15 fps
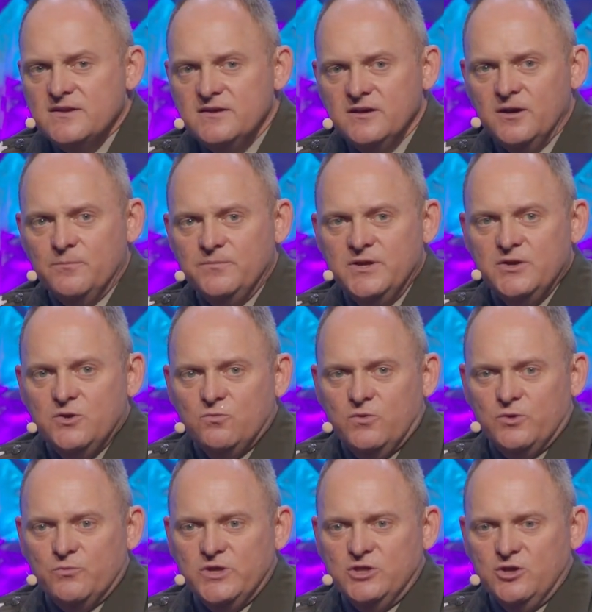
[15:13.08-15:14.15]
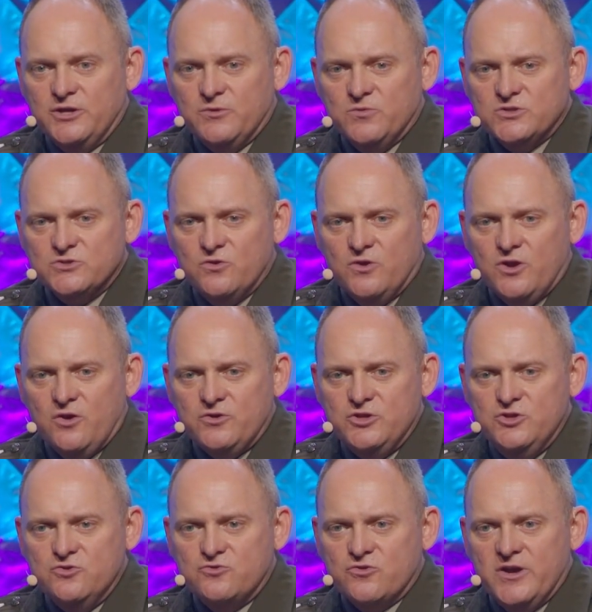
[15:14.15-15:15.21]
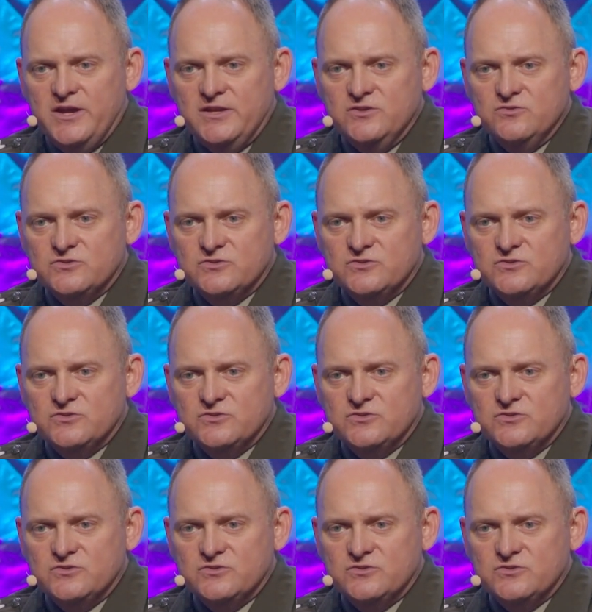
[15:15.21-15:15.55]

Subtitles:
When we look at what's going on in Ukraine,